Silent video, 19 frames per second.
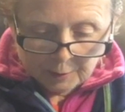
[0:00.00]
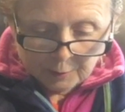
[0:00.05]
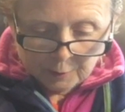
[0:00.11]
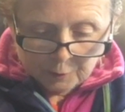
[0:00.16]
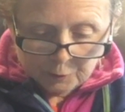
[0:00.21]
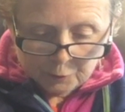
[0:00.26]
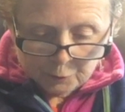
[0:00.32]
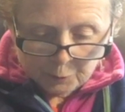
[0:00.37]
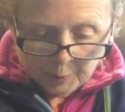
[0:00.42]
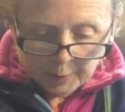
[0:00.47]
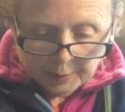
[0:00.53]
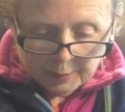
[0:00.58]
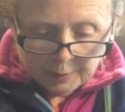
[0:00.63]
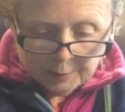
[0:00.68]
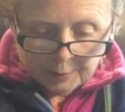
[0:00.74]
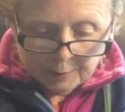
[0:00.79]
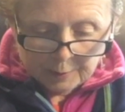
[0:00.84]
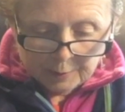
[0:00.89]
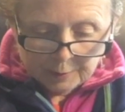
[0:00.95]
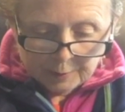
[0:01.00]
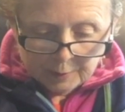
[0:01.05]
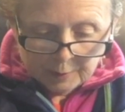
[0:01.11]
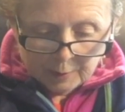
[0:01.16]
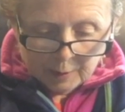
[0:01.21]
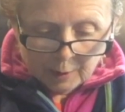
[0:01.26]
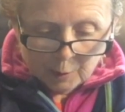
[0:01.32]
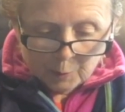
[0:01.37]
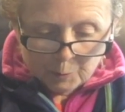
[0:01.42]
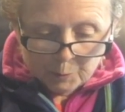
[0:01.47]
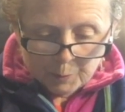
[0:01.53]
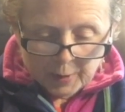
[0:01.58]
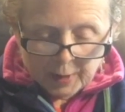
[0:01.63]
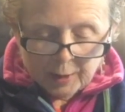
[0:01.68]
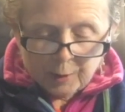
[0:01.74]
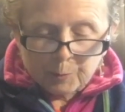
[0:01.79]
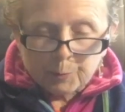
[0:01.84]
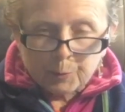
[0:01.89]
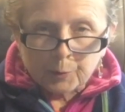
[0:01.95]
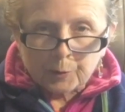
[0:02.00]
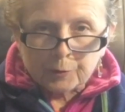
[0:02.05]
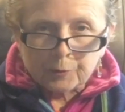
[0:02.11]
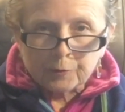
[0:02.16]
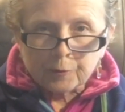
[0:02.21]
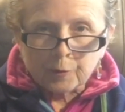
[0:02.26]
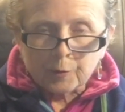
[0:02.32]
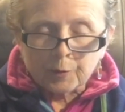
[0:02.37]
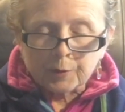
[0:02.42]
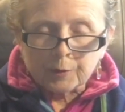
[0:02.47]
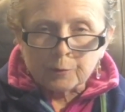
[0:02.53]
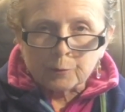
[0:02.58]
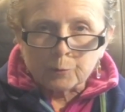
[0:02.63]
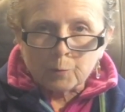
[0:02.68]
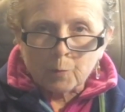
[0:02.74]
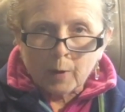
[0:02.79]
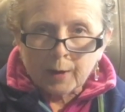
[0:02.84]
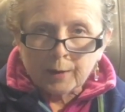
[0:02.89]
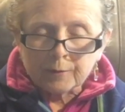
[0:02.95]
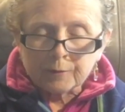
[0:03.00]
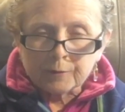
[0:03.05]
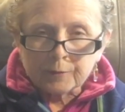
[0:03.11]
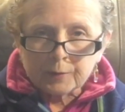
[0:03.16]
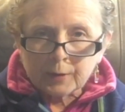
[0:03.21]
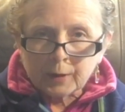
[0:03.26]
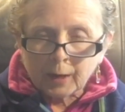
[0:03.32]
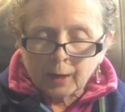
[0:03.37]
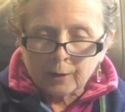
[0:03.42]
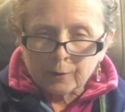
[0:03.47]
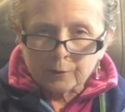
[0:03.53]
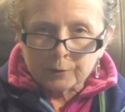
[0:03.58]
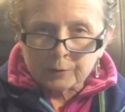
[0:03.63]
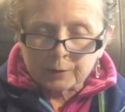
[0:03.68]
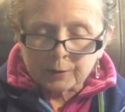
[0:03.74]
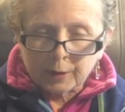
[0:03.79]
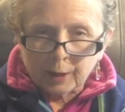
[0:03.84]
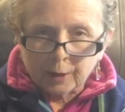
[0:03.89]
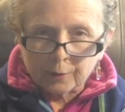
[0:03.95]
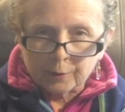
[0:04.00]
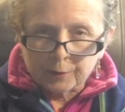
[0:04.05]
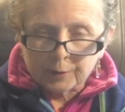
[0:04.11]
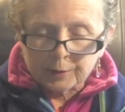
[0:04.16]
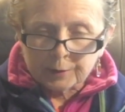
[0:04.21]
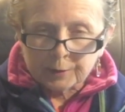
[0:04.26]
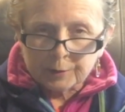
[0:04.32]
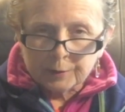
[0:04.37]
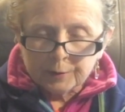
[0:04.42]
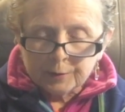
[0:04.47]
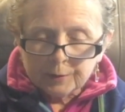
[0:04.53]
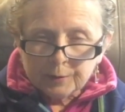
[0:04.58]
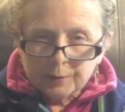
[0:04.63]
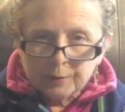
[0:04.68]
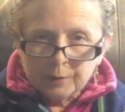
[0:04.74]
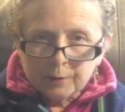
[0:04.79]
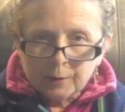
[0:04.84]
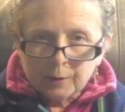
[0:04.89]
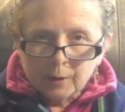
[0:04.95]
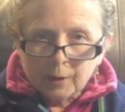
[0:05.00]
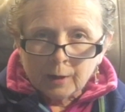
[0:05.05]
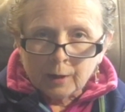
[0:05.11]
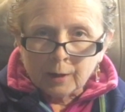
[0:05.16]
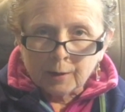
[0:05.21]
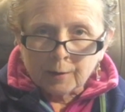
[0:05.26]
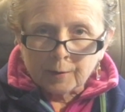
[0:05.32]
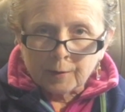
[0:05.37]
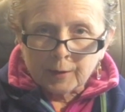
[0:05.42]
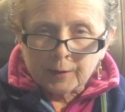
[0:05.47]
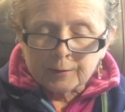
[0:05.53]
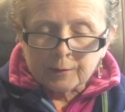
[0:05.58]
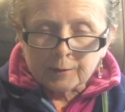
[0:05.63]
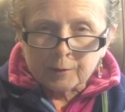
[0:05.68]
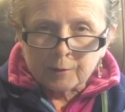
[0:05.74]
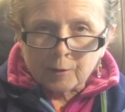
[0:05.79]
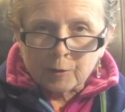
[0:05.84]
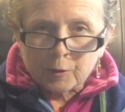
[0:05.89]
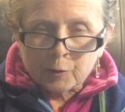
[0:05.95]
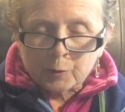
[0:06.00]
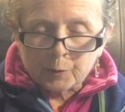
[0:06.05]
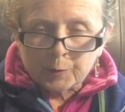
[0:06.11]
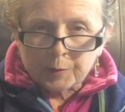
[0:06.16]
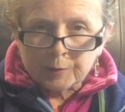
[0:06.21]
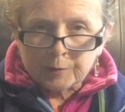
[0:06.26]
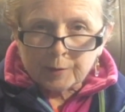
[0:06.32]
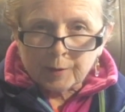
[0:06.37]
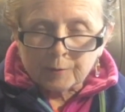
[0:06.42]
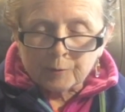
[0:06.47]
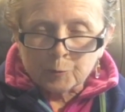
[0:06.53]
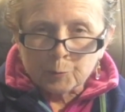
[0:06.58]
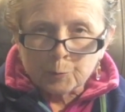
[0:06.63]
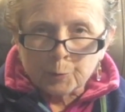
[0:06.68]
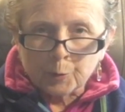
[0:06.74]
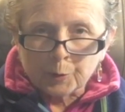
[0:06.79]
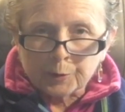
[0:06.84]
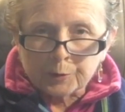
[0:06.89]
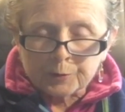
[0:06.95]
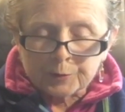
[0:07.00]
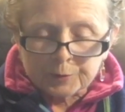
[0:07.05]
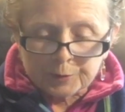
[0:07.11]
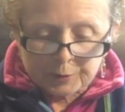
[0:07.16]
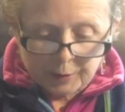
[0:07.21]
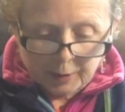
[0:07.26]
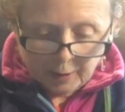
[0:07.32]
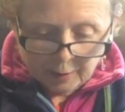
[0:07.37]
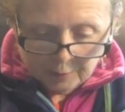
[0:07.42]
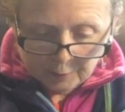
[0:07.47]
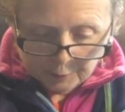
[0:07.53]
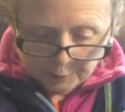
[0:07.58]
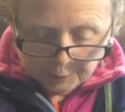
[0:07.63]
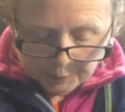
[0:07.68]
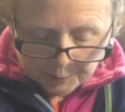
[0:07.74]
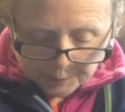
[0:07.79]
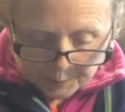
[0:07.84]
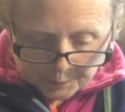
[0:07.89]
illustrated many books for his wife, Carol Carrick. Uh, they did 37 books together.